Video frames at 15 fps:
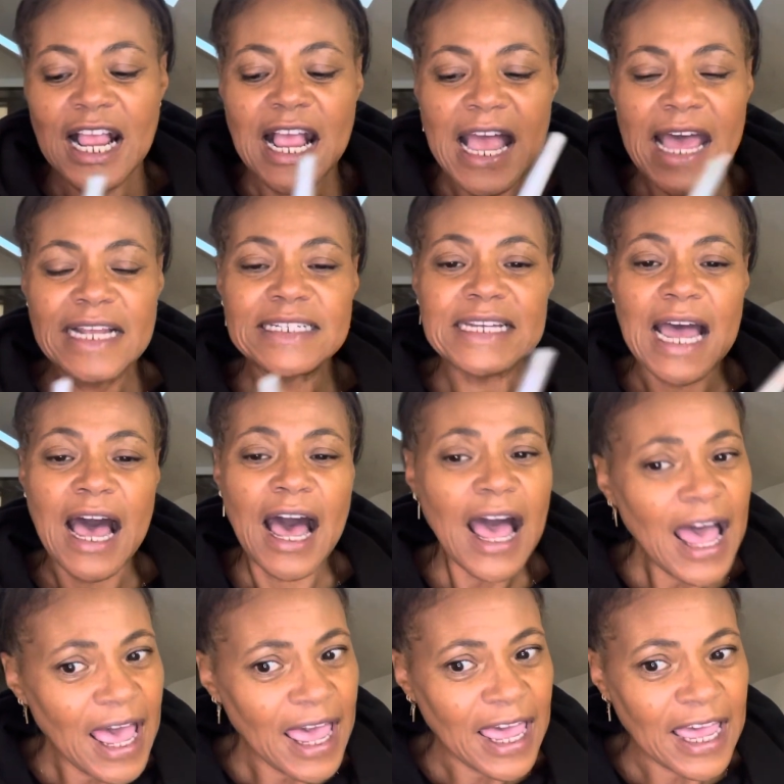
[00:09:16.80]
And
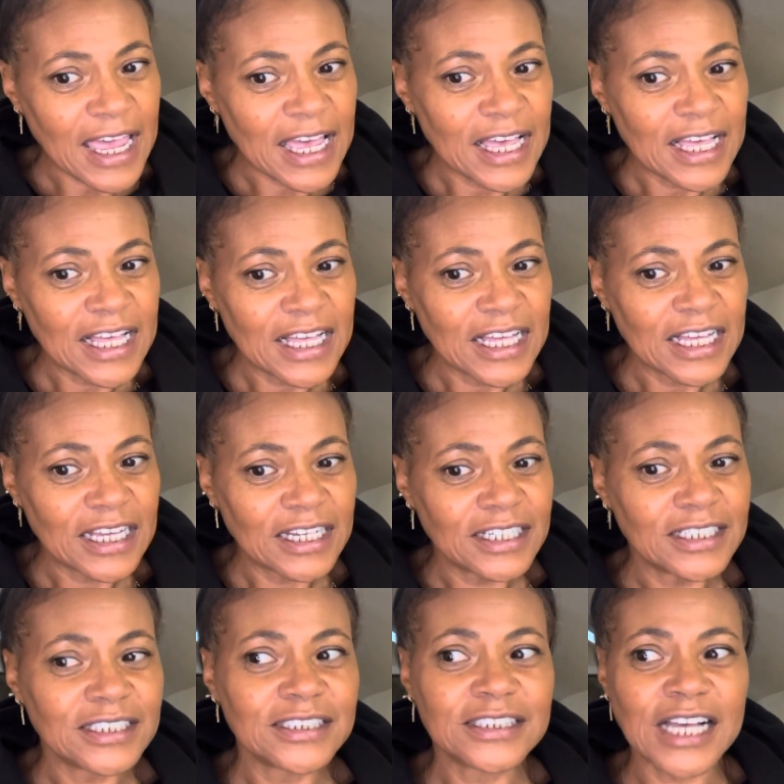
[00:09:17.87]
I
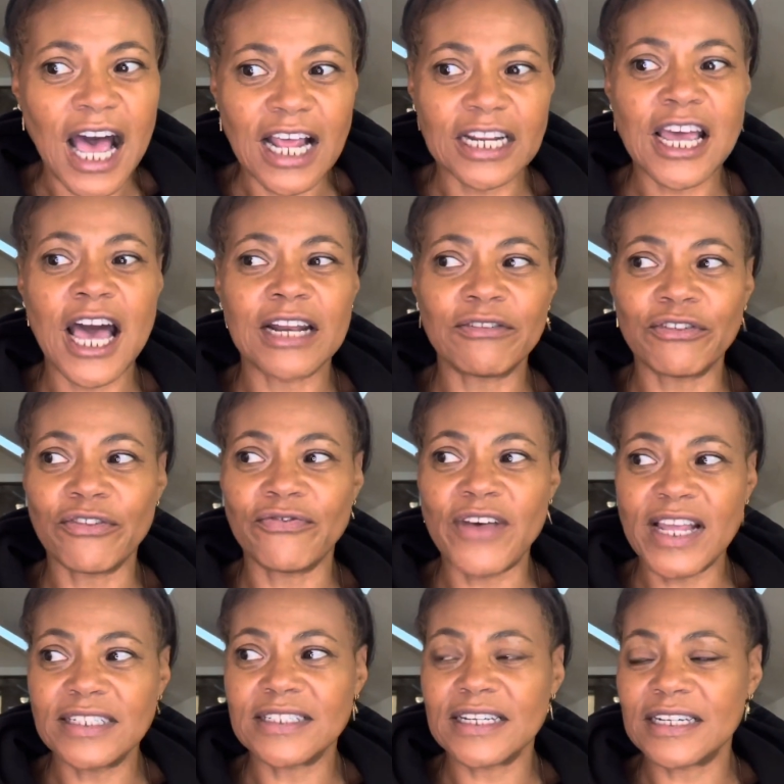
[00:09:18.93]
got kind of
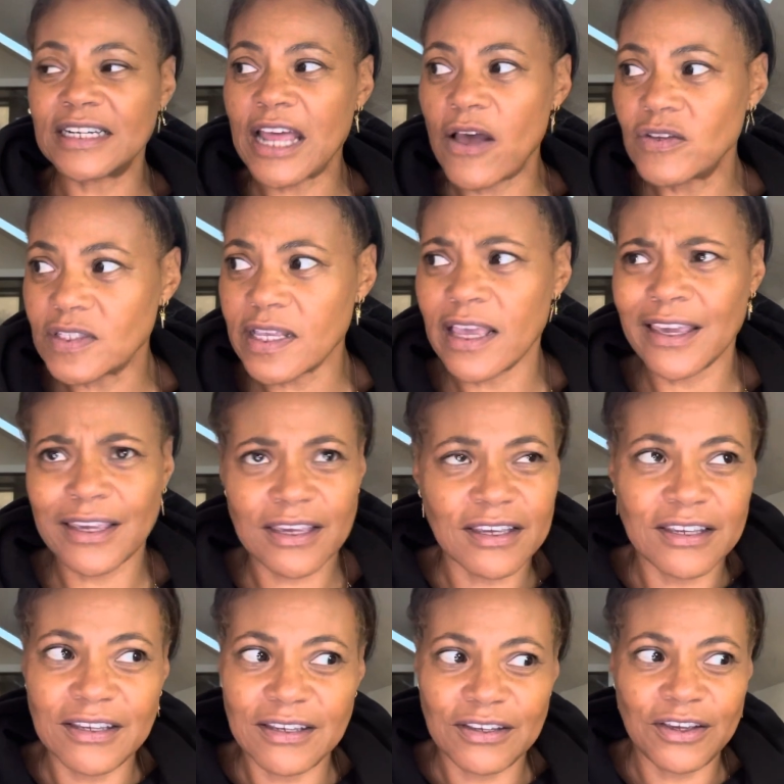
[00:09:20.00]
offended and I was like,
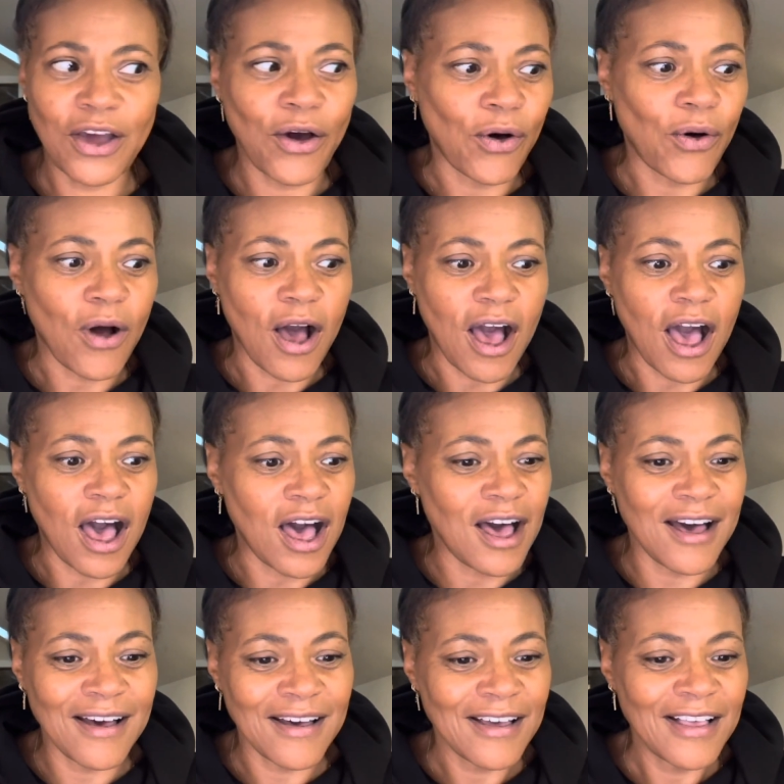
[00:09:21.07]
yo,
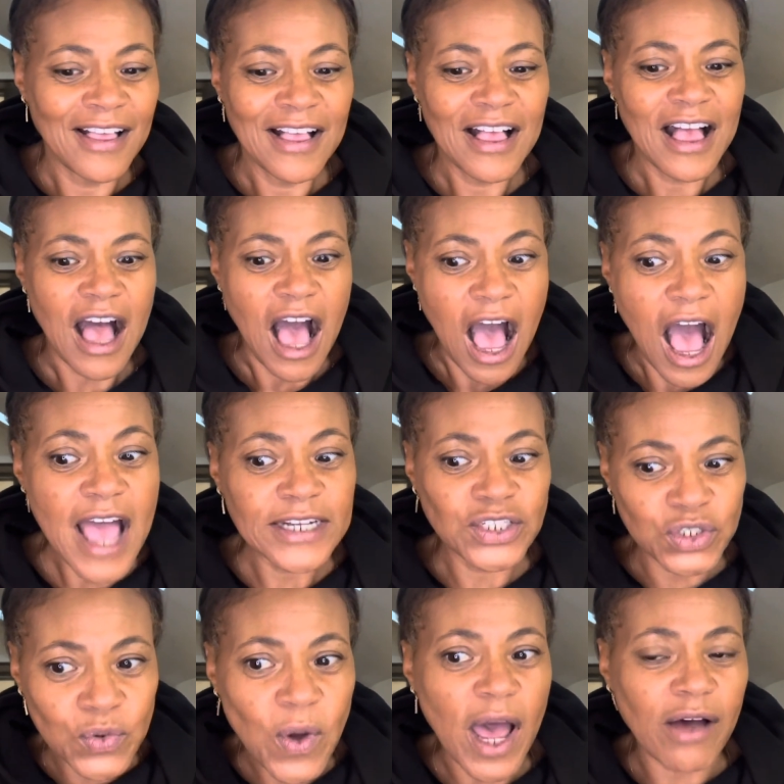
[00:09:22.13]
I
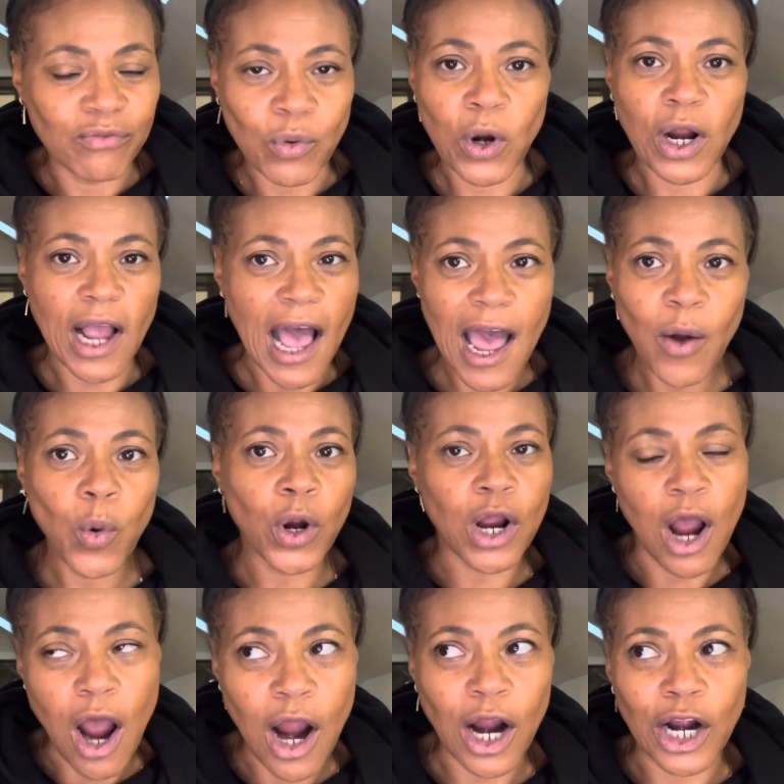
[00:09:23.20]
do have work. I work
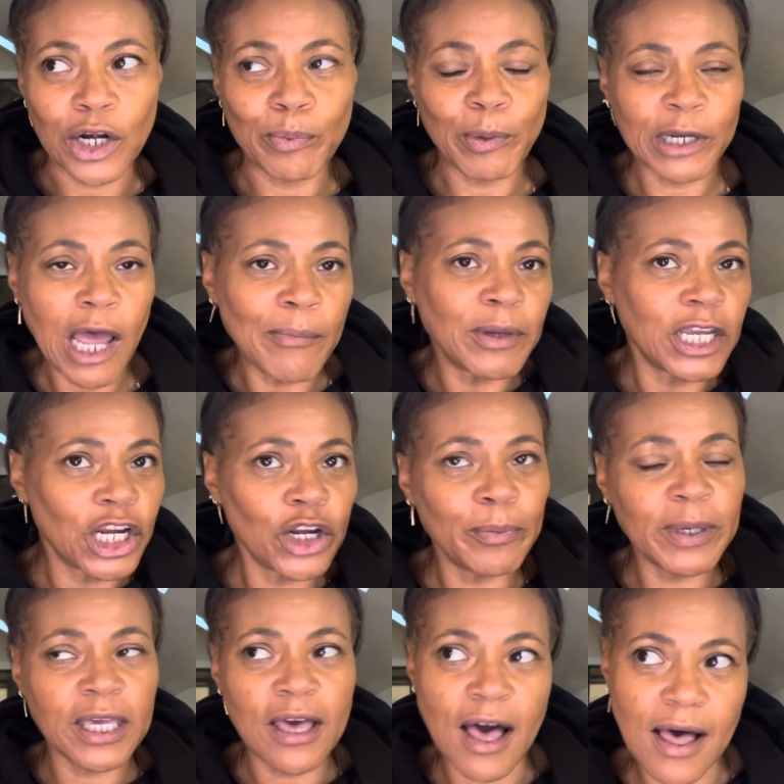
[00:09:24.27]
hard, but I'm here
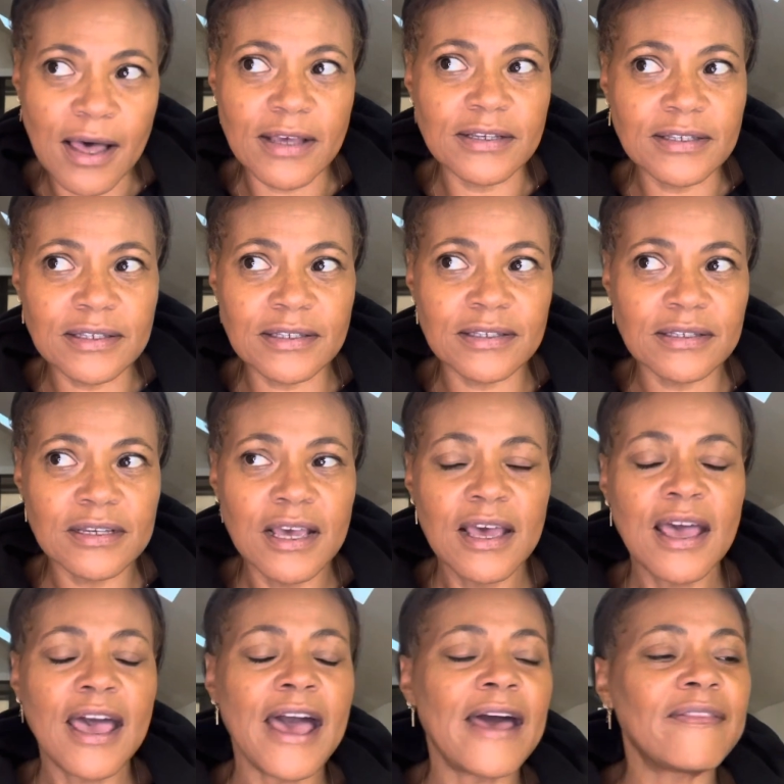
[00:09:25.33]
because...
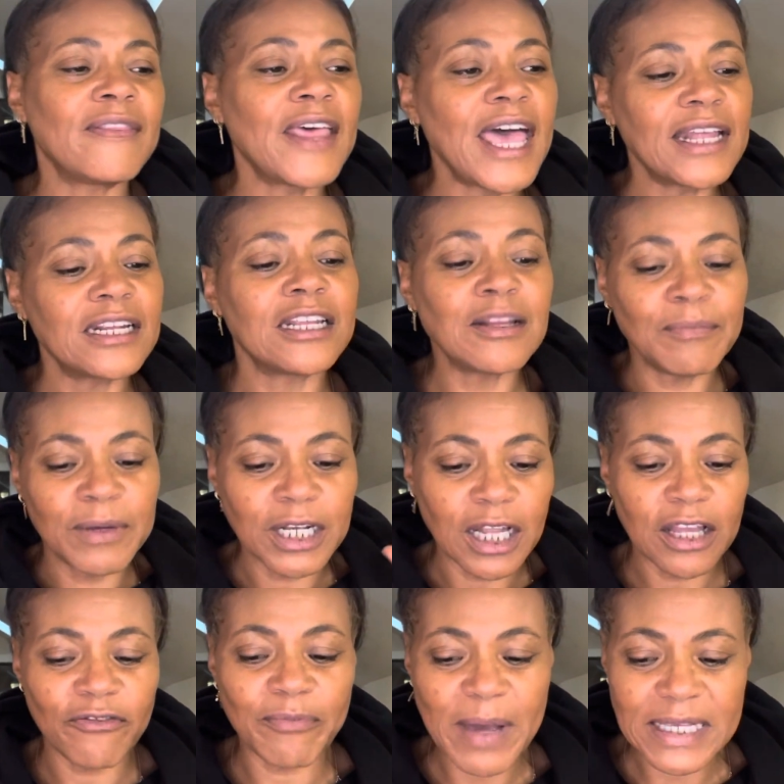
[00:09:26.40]
And then in the middle
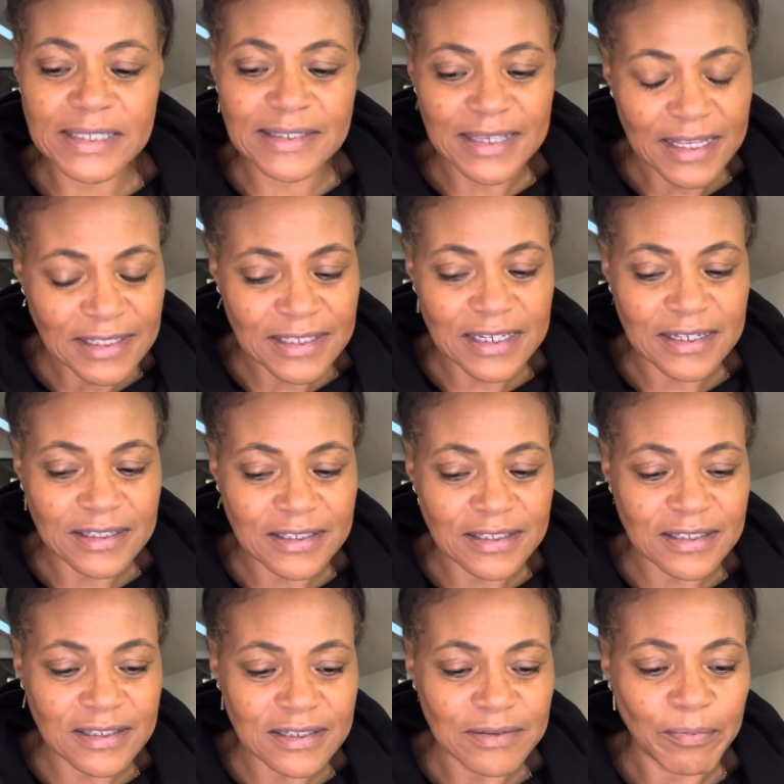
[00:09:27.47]
of my
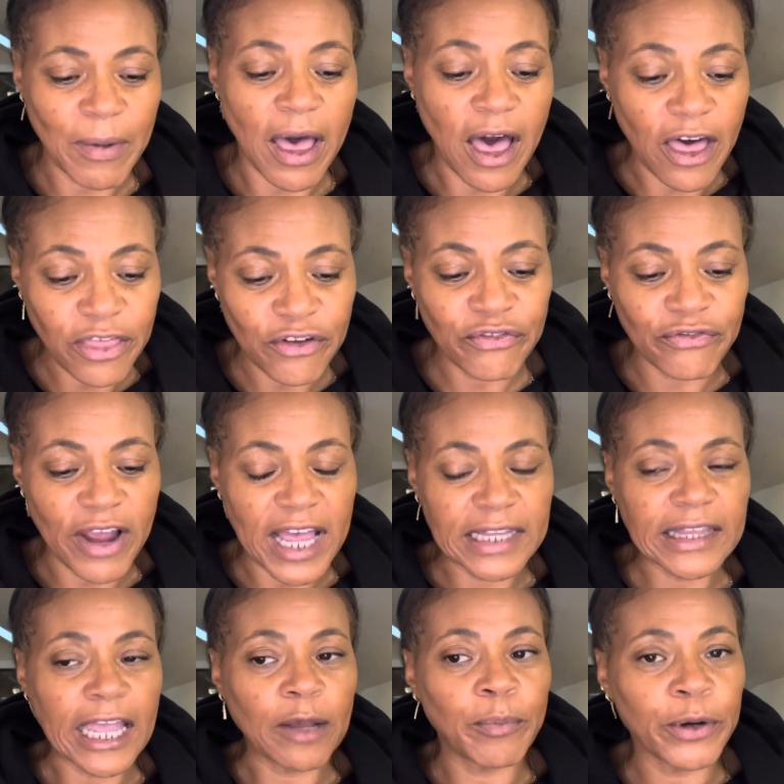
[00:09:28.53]
sentence, my other
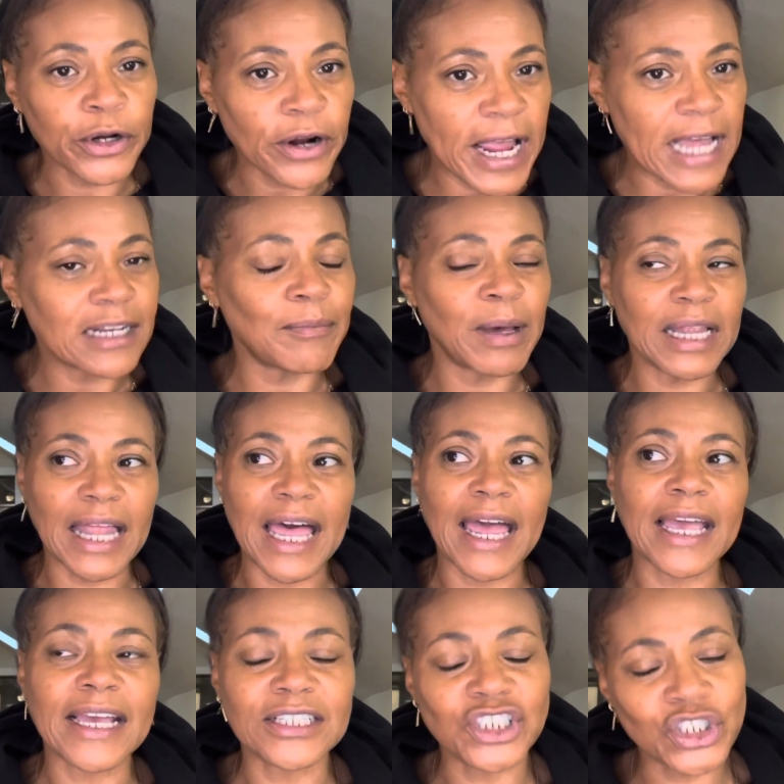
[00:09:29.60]
friend put her hand on my
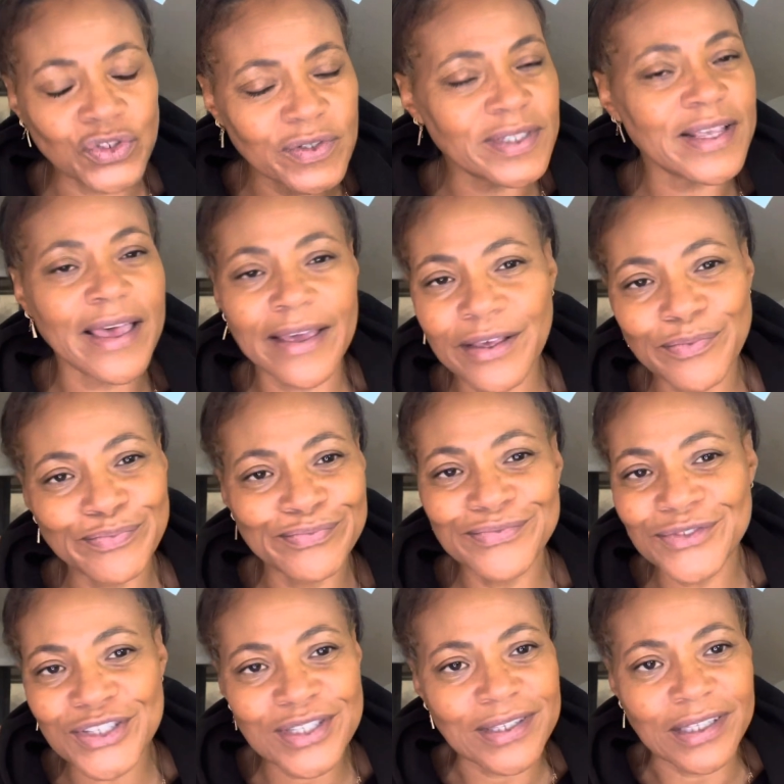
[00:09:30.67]
leg and she was like,
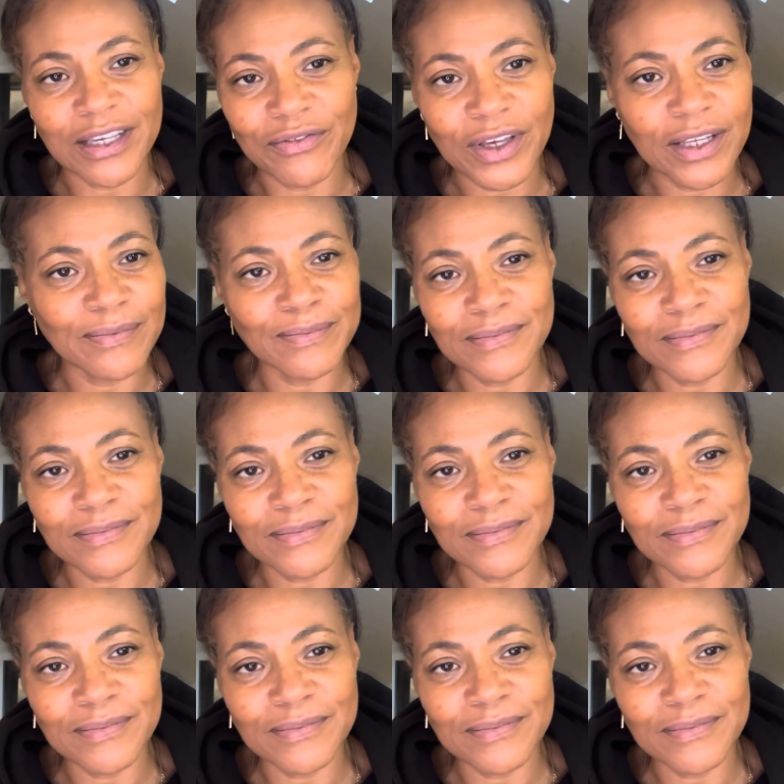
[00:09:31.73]
just leave it.